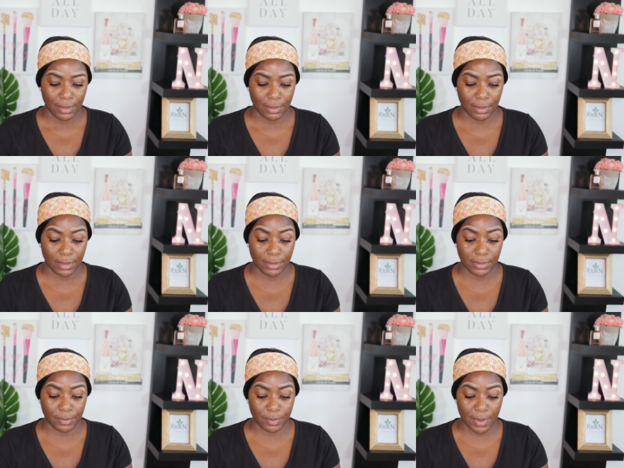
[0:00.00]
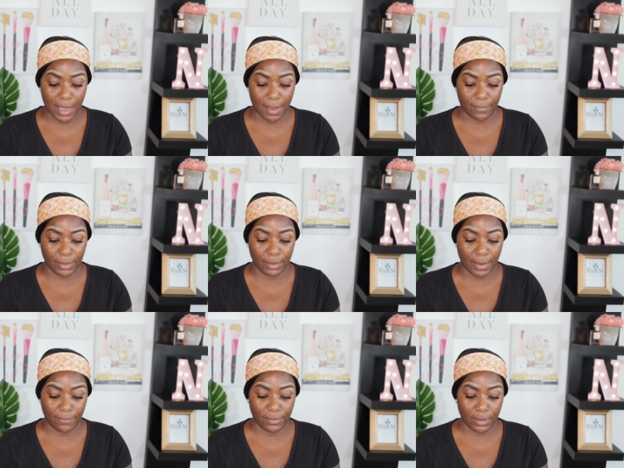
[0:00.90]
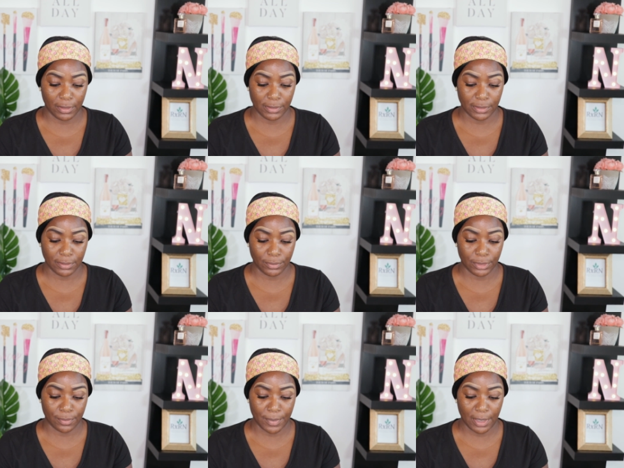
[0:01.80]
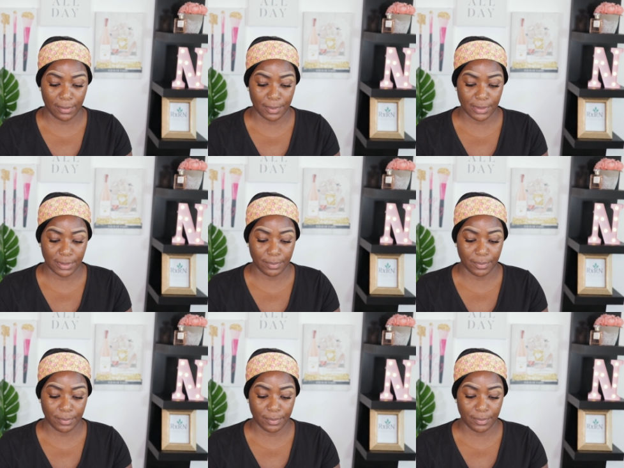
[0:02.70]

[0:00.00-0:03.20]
the key to having a flawless look with your makeup, is the